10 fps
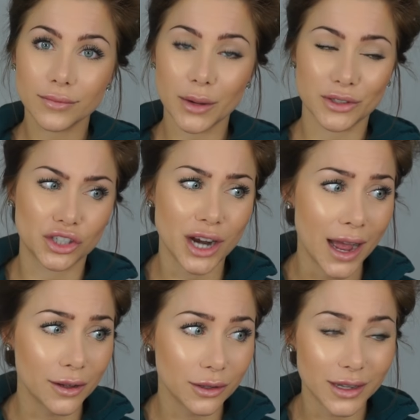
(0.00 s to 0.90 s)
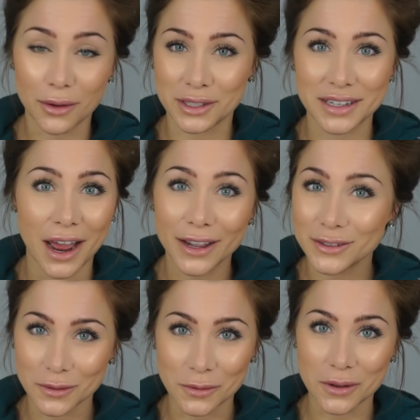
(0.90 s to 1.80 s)
I was a child, I was in high
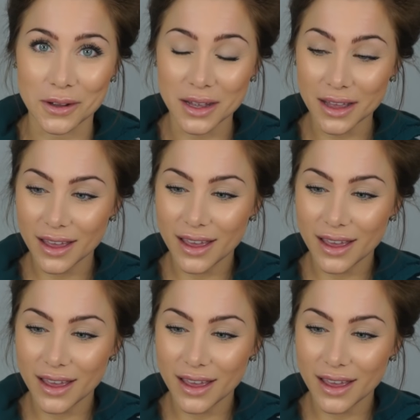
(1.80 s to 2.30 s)
school.